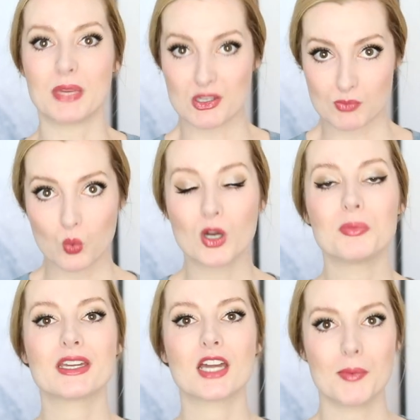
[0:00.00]
People will
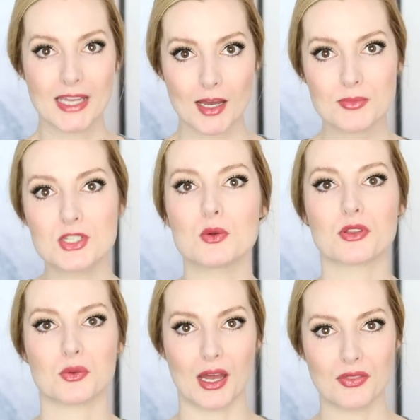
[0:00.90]
be coming up to you
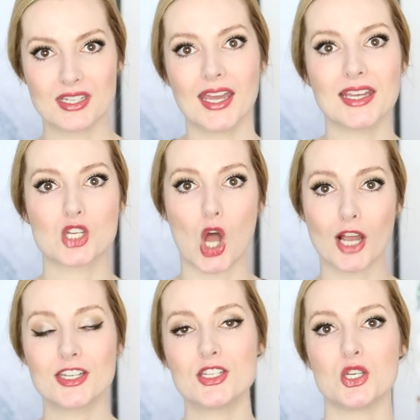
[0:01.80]
throughout the night
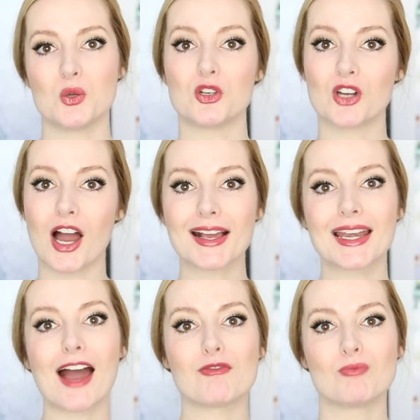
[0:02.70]
talking to you. You're not going
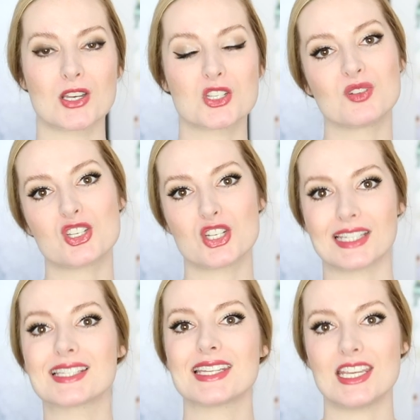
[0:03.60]
to have much of a
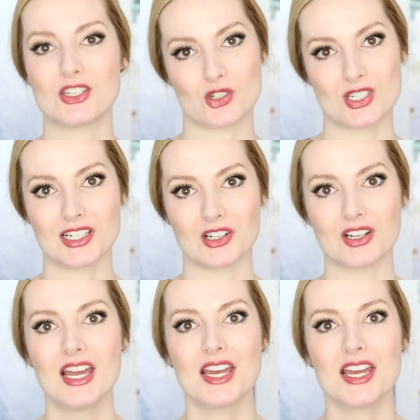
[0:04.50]
chance to eat your dinner.